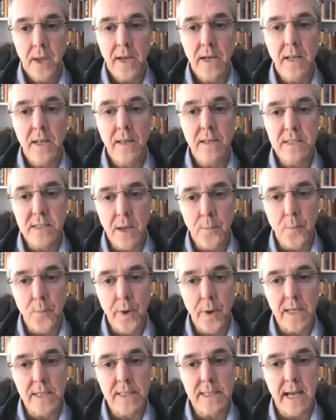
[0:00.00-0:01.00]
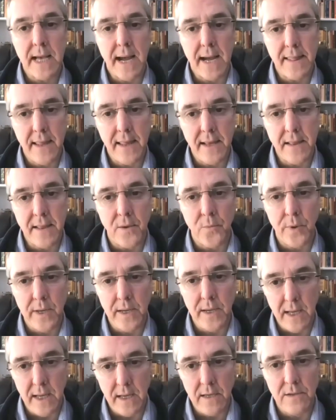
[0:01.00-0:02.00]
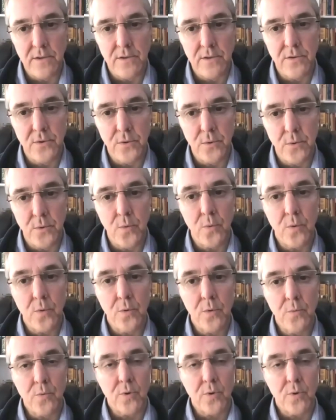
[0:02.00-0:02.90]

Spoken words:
And in some ways, I think that we need to